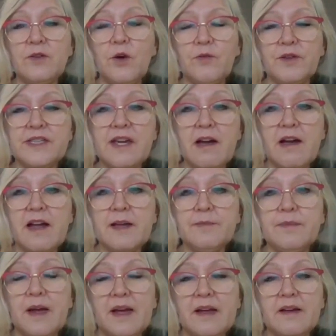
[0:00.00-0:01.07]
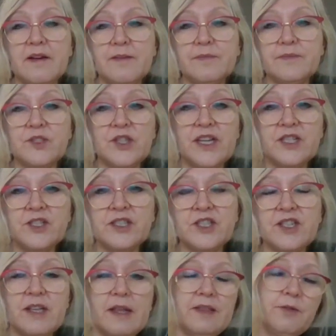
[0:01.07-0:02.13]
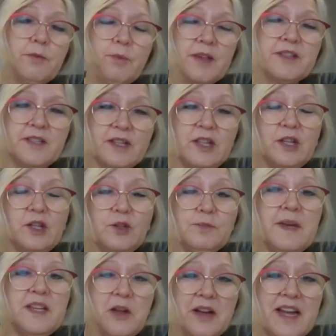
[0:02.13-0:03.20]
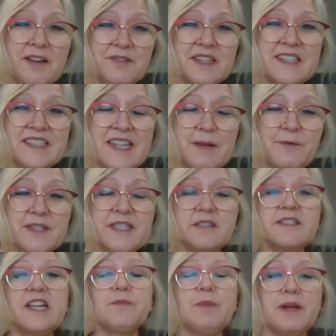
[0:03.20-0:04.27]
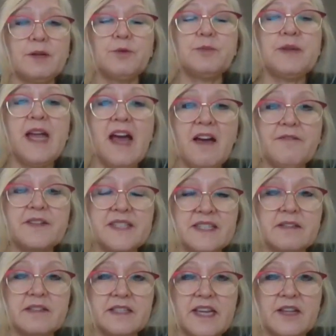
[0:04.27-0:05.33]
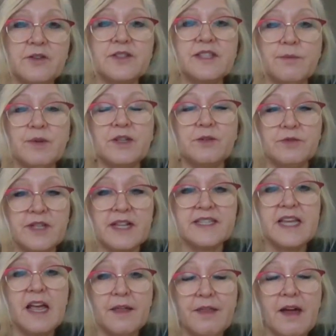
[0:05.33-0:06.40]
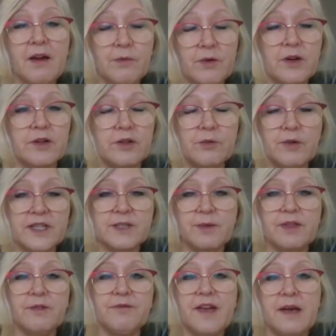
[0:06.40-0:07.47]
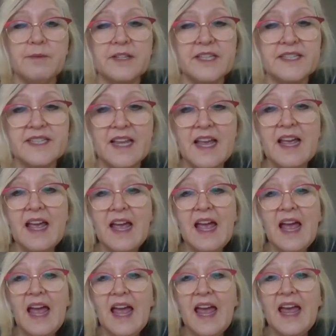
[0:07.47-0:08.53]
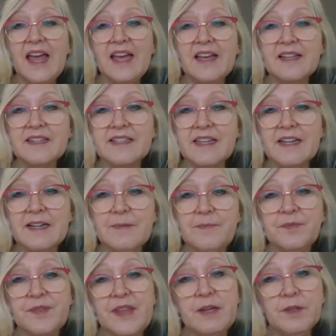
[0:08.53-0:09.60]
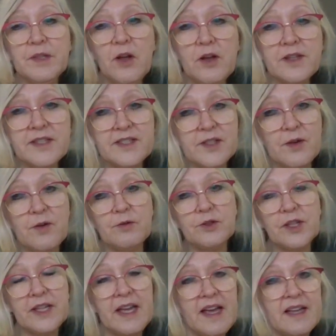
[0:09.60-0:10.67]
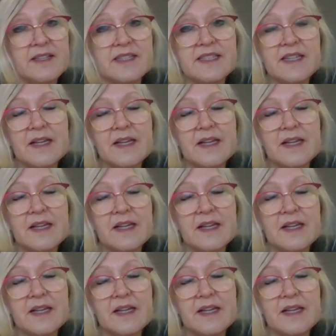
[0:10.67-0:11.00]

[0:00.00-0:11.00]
over time changing. You may not have the same facilitator, but it would be a facilitator, someone who does that work, who works with families. And they will also look at